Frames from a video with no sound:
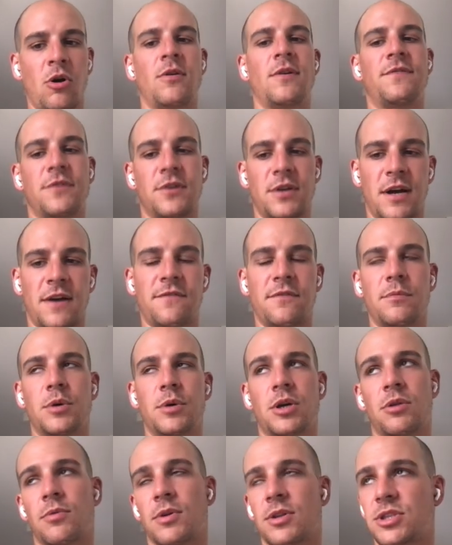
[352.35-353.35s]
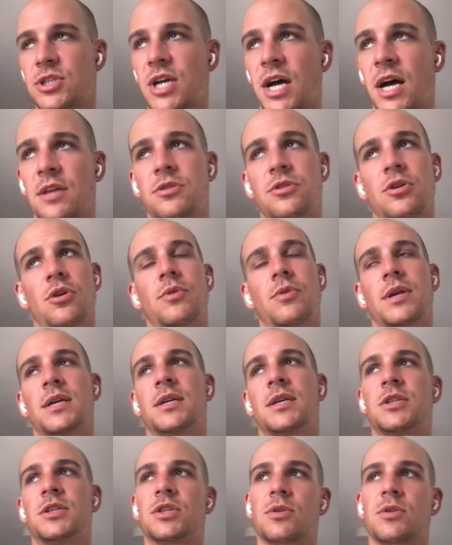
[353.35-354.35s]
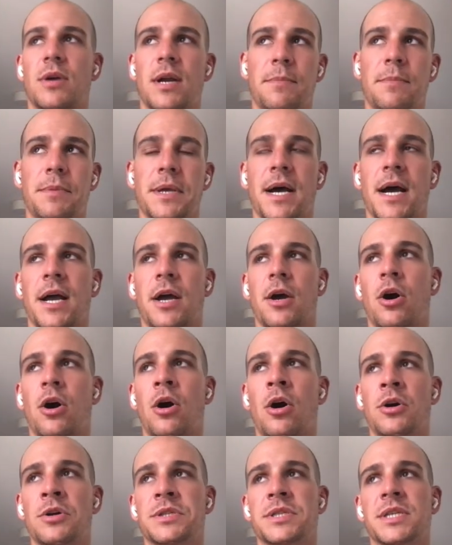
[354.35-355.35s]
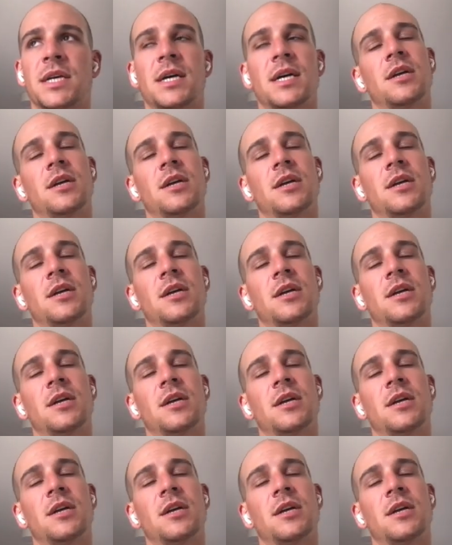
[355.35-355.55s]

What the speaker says: If you're not familiar with JOT tokens or API calls,